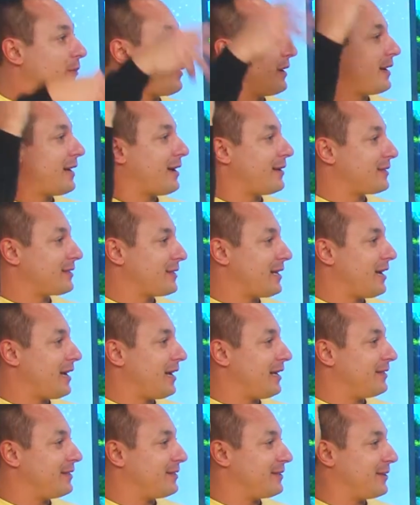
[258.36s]
right
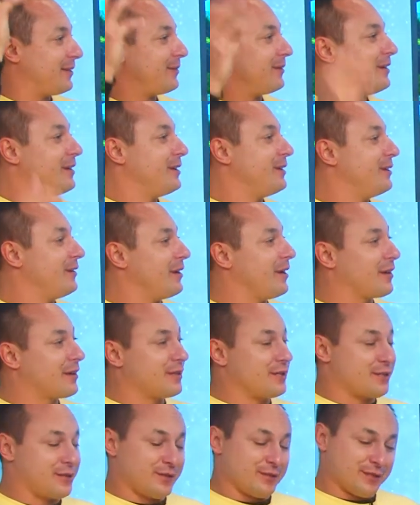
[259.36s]
outside. Right. So your air
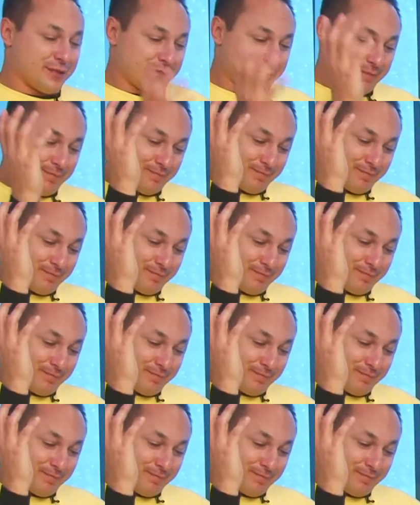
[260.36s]
conditioner's just